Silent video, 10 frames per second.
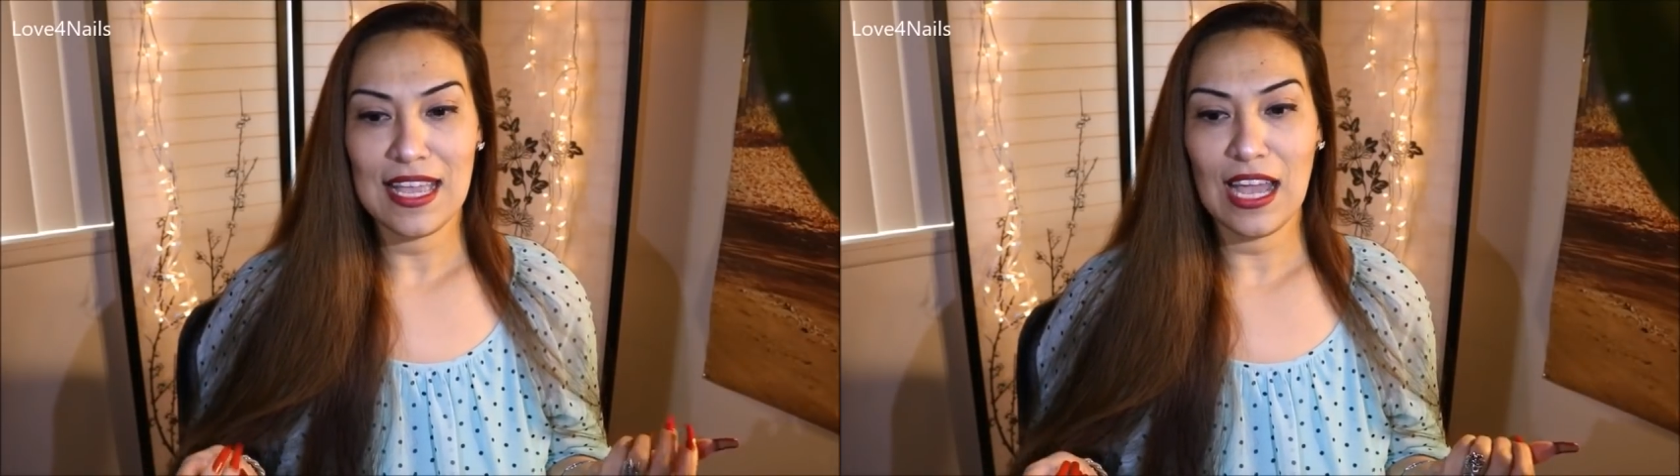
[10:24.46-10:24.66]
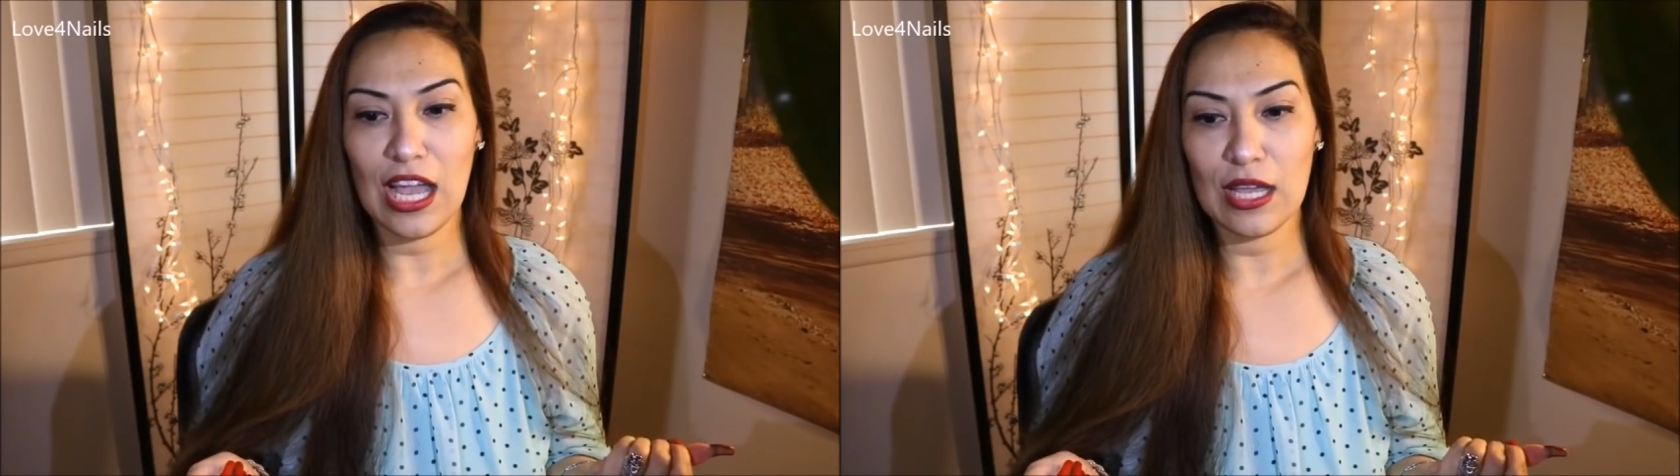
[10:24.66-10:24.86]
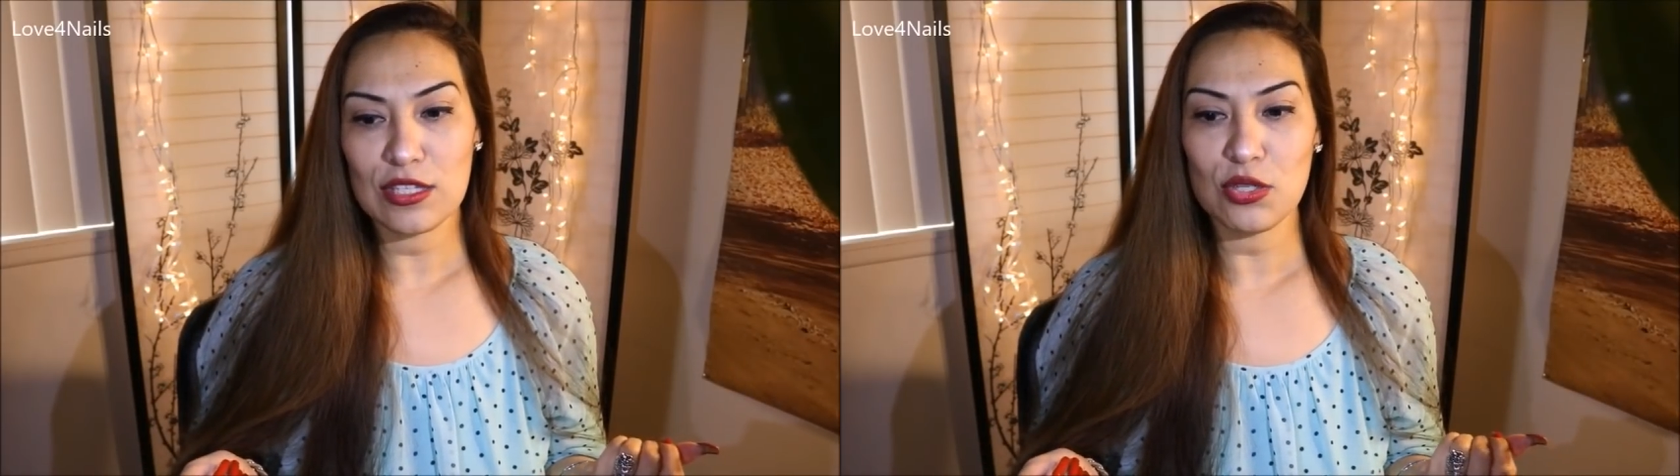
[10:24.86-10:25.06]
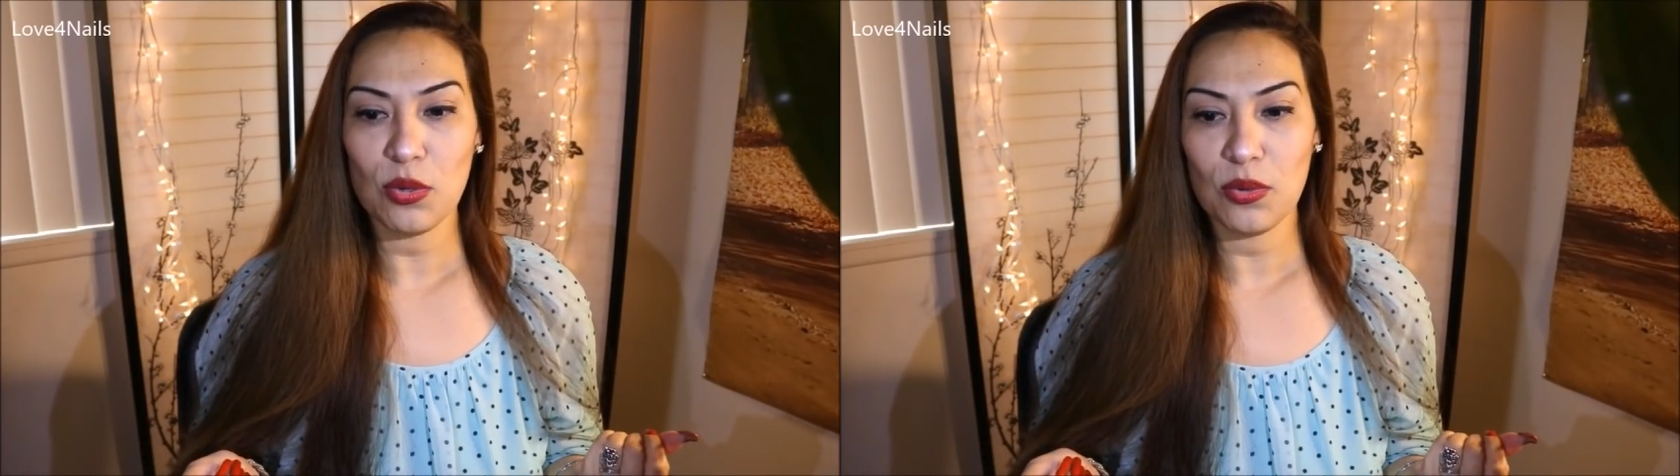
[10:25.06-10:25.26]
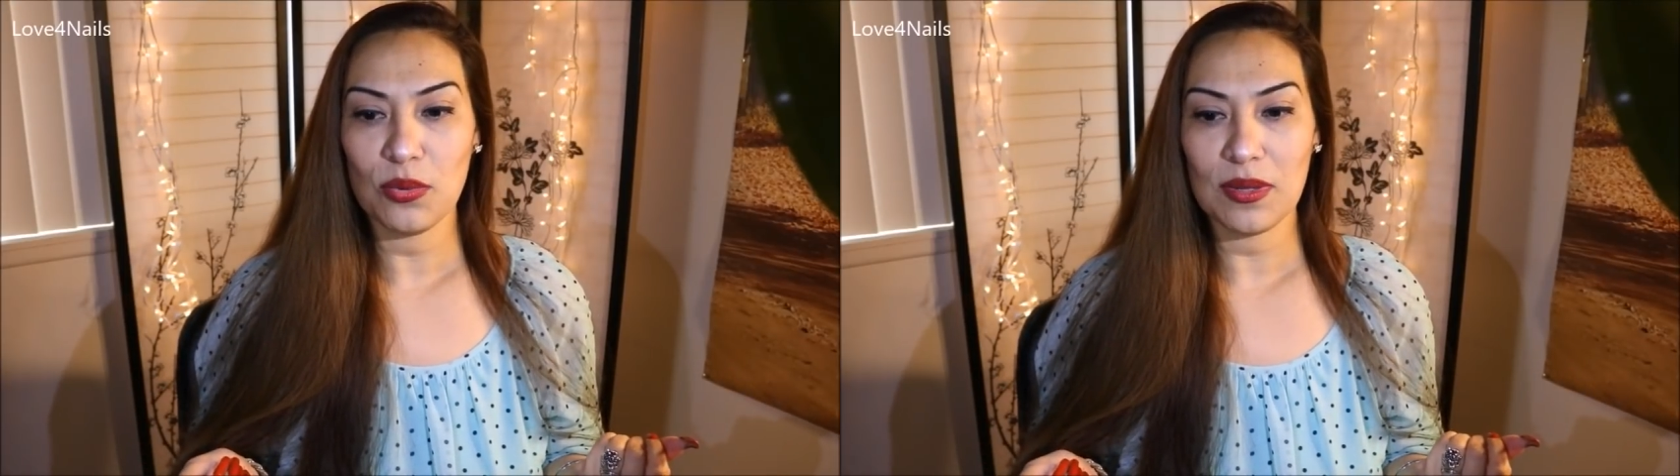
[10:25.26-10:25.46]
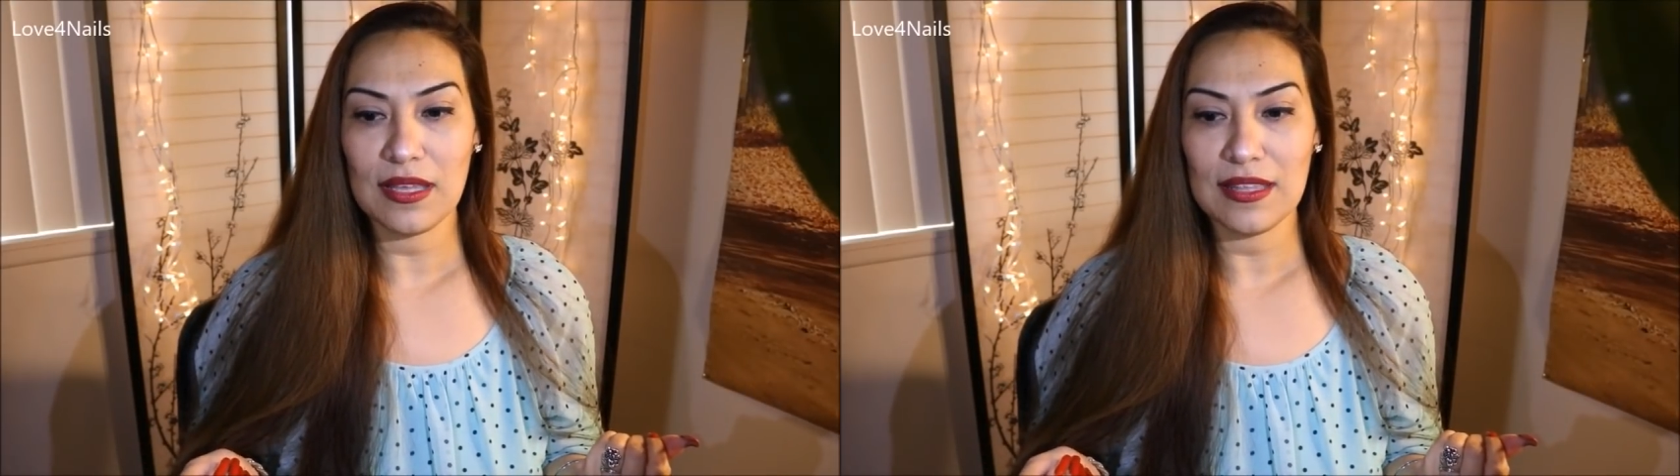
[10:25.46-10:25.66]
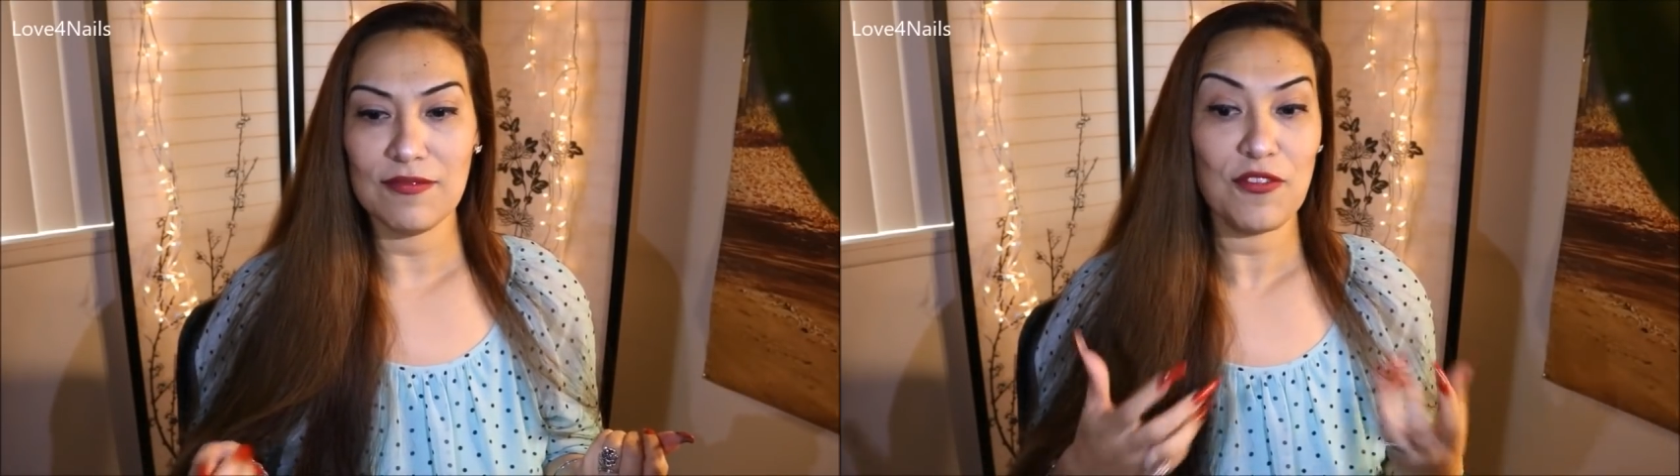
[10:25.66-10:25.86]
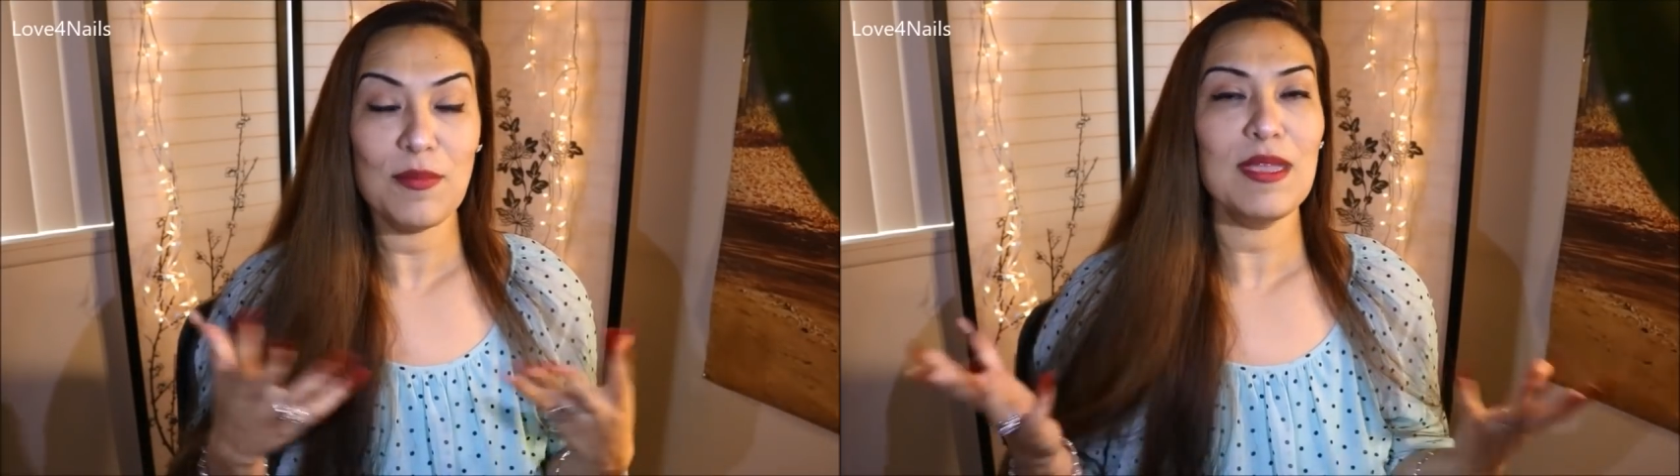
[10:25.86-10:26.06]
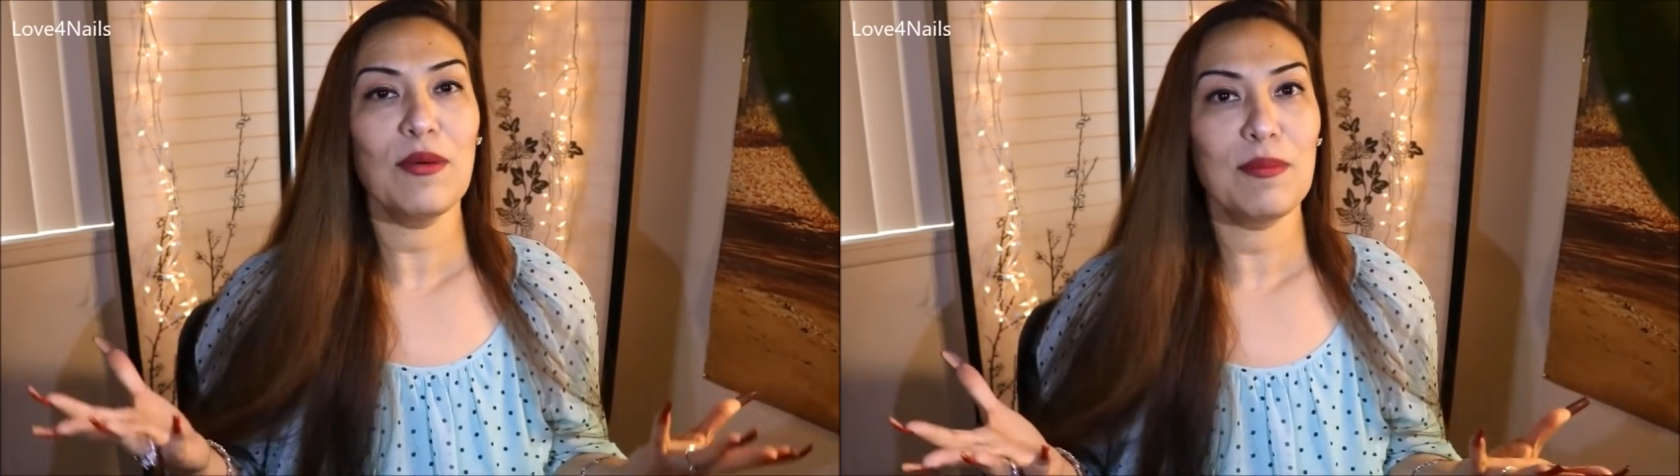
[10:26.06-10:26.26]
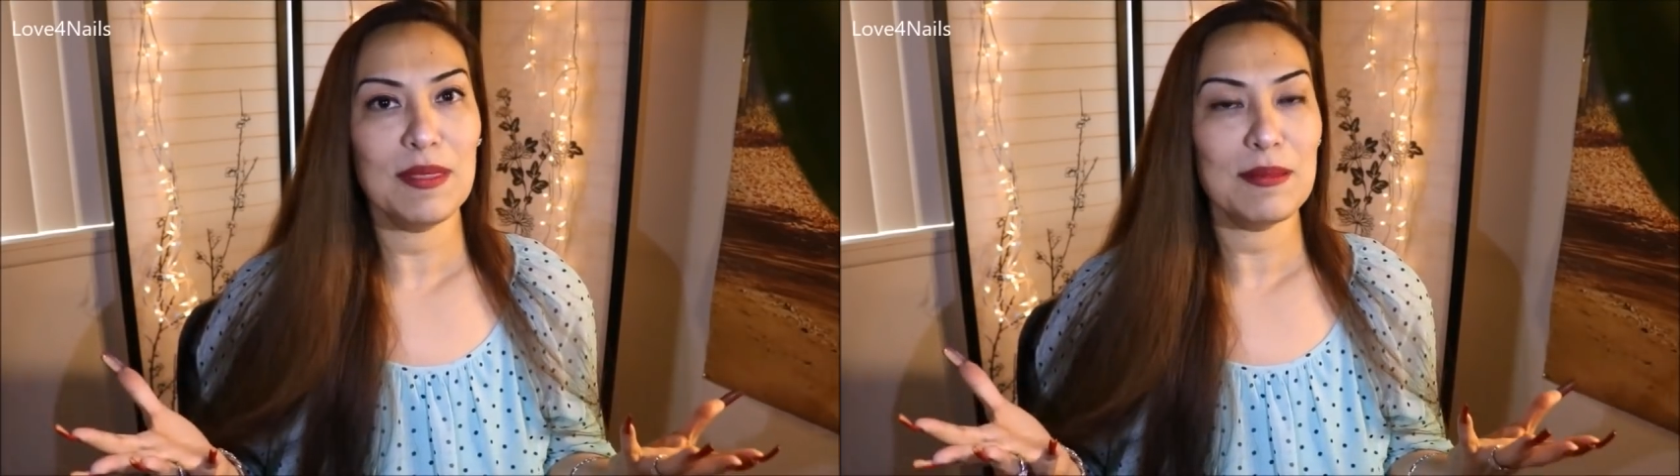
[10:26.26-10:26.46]
Uh, so for me, it
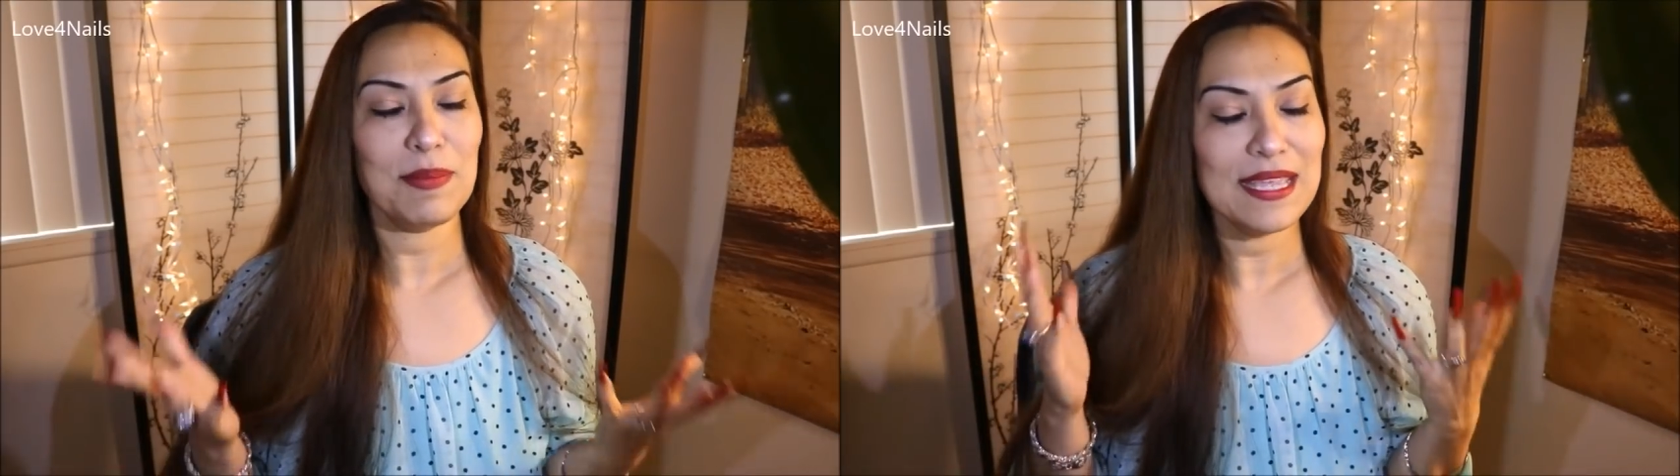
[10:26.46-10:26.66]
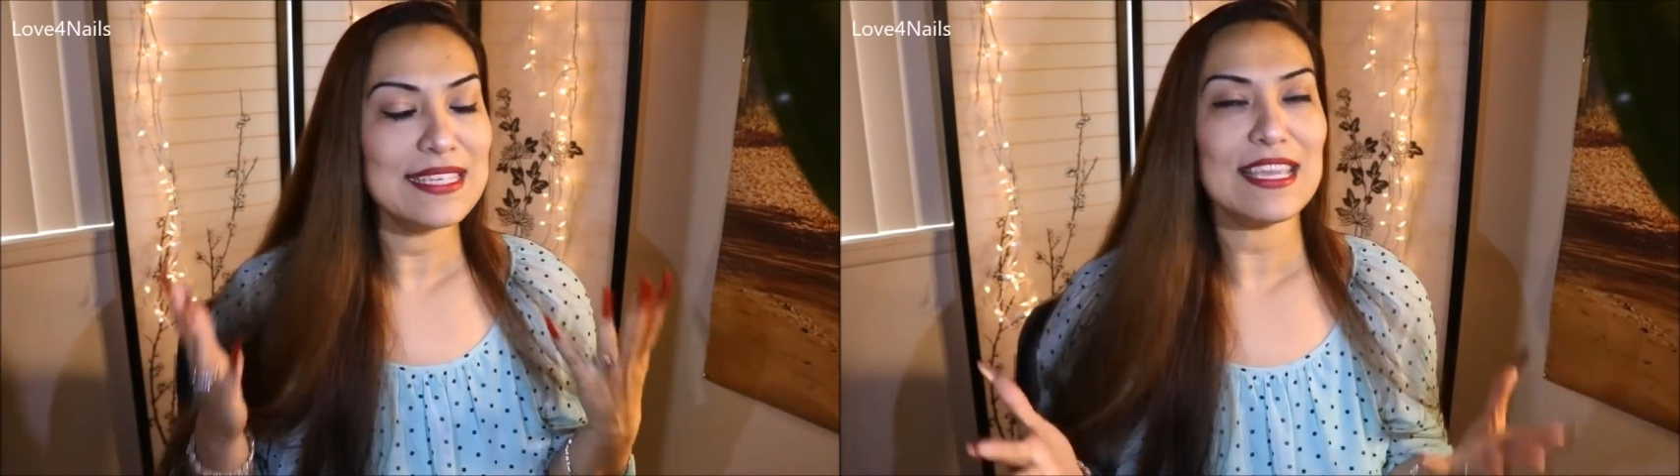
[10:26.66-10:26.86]
would be the pink.